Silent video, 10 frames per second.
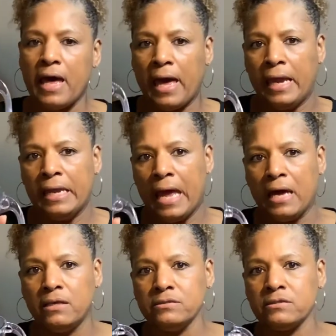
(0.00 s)
8
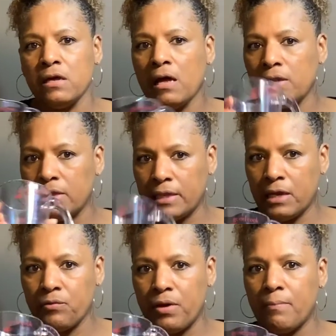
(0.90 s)
ounce
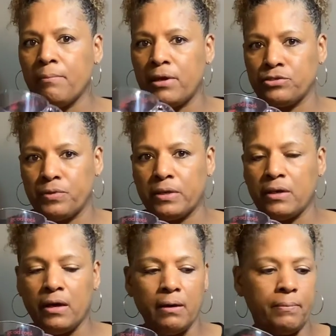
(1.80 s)
liquid measuring
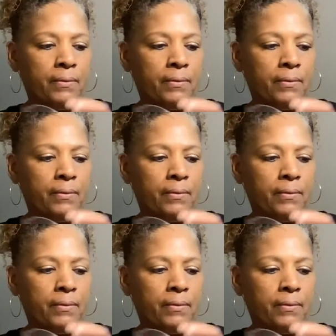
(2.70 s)
cup,